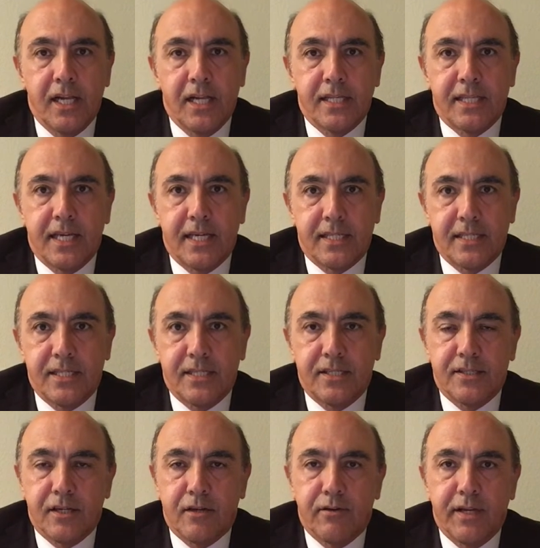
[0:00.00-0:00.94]
that this is
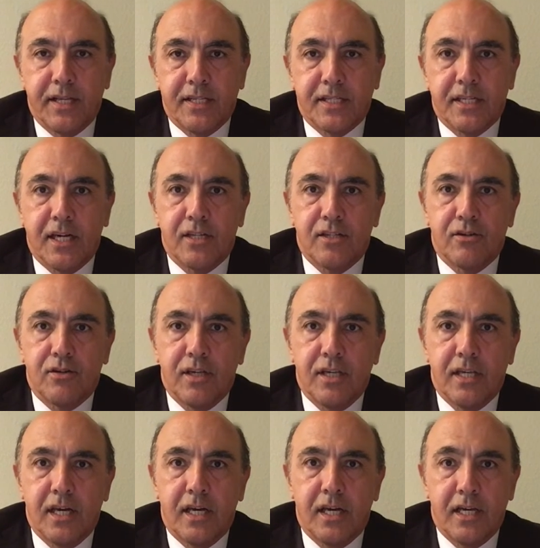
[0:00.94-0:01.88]
the greatest
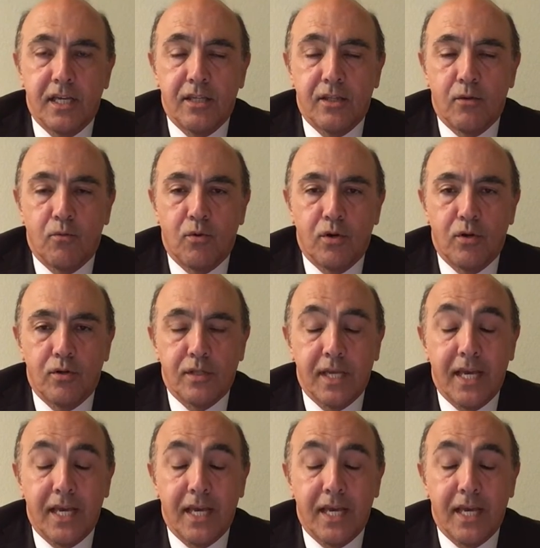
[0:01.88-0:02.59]
country in the world,